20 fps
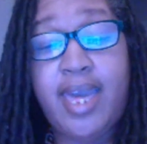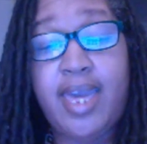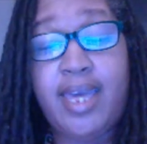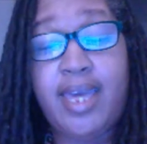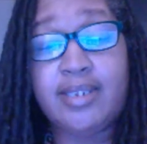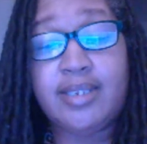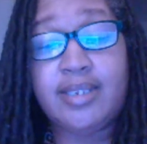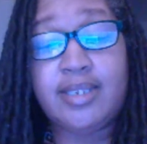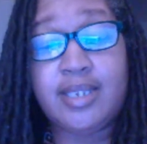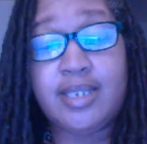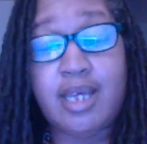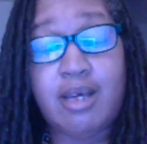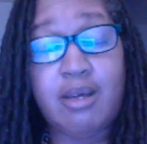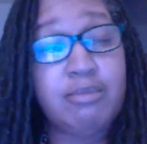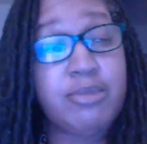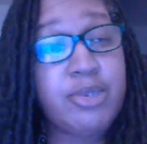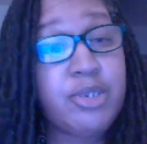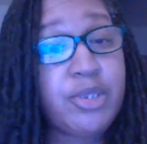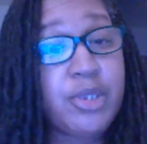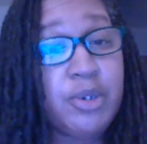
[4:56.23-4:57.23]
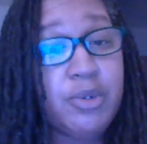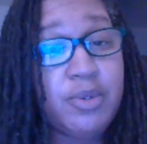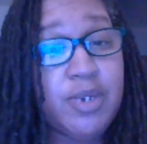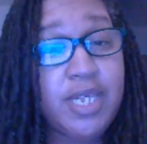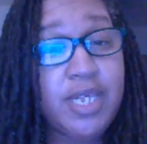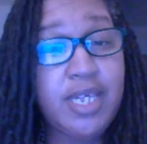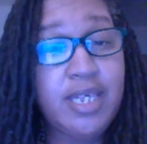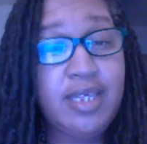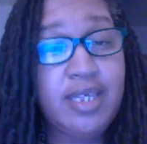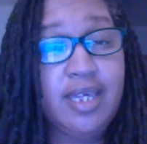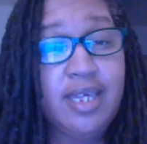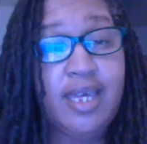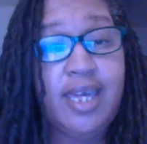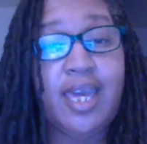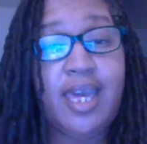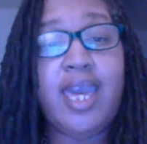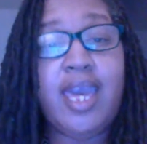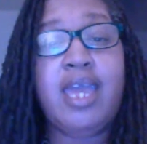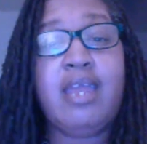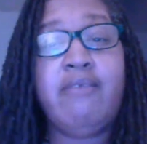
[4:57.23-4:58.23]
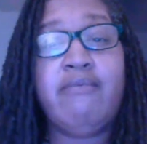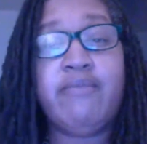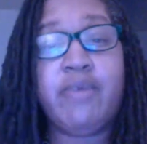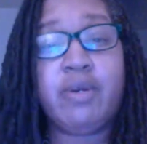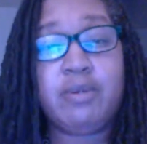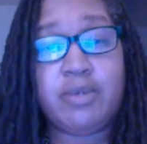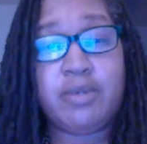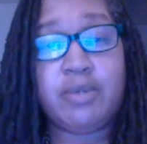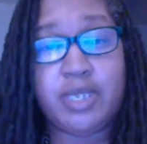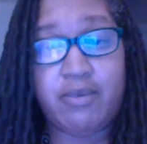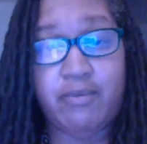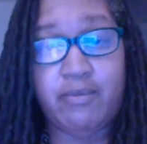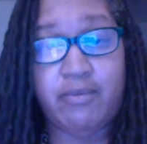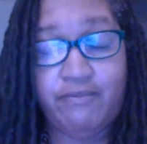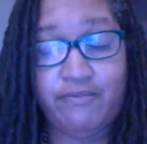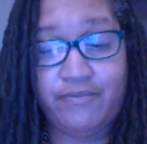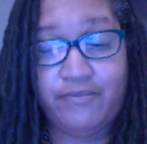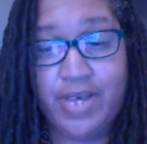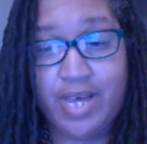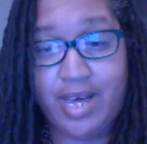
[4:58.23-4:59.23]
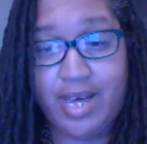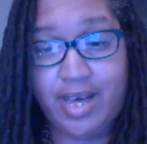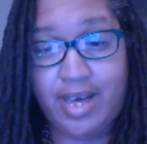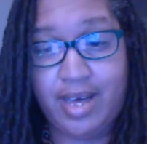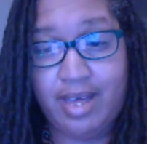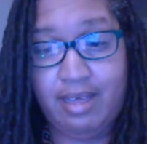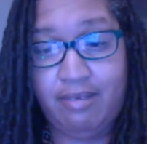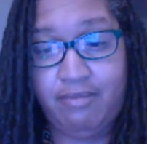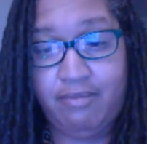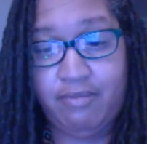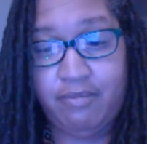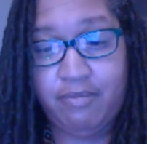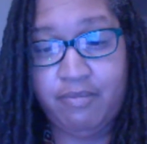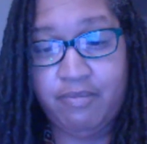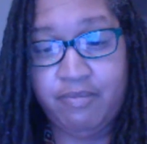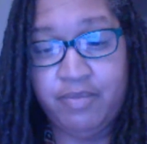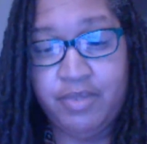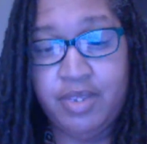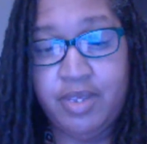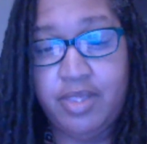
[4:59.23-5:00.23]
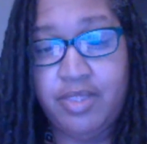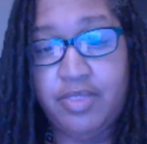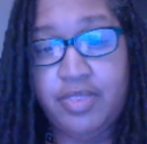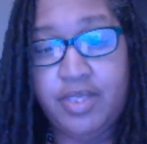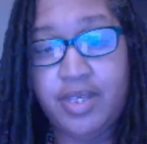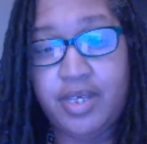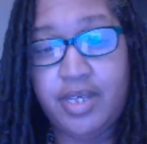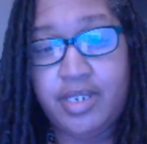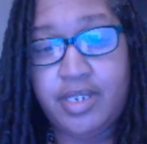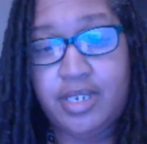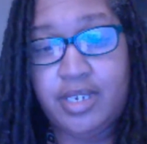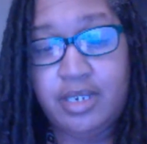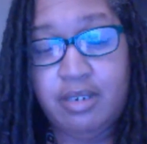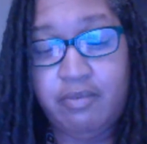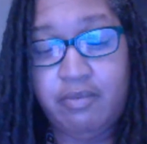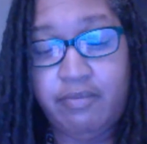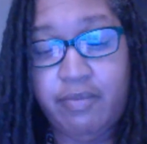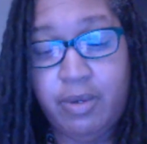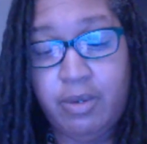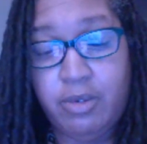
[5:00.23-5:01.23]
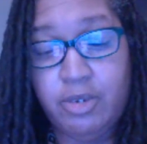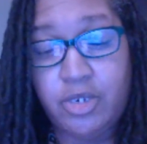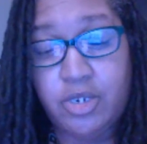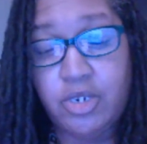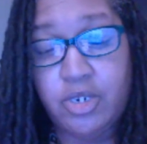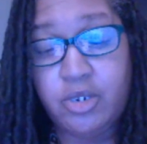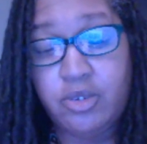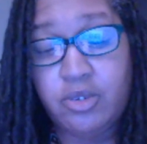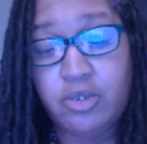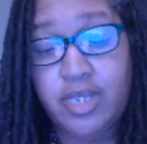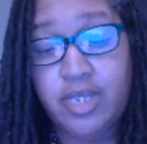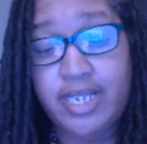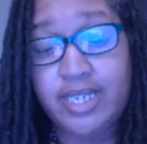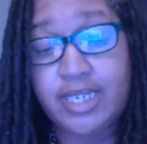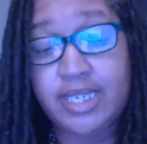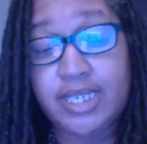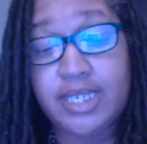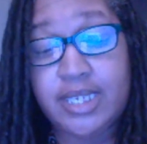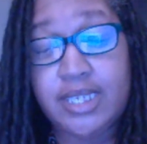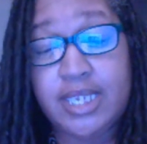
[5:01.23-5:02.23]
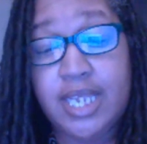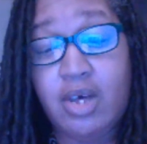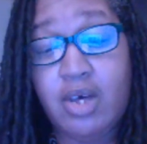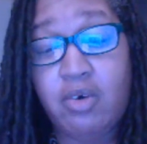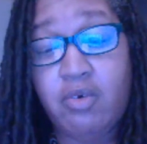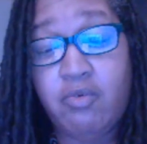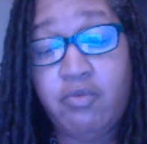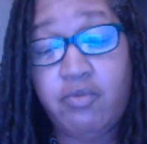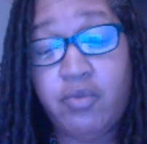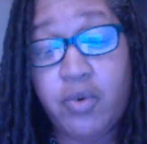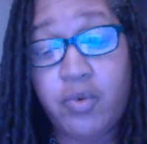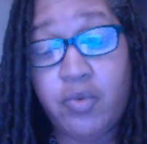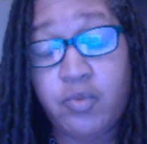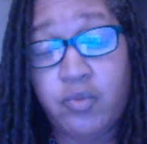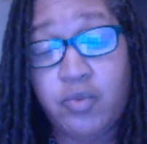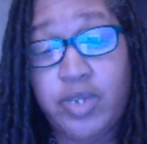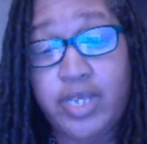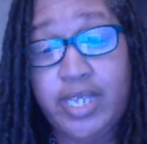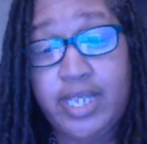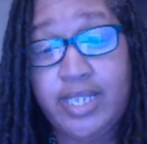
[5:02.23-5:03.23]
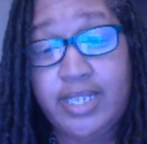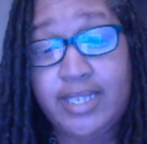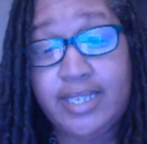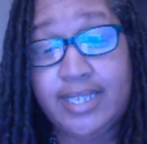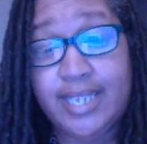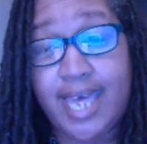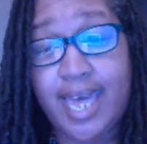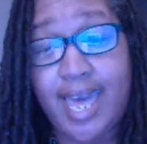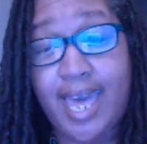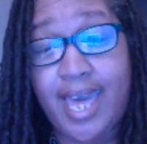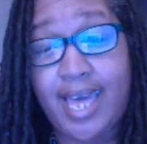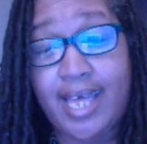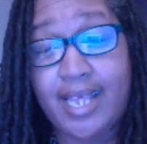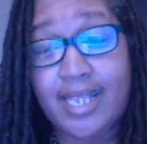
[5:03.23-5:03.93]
and Psalms 30 and verse 5. The devotional itself reads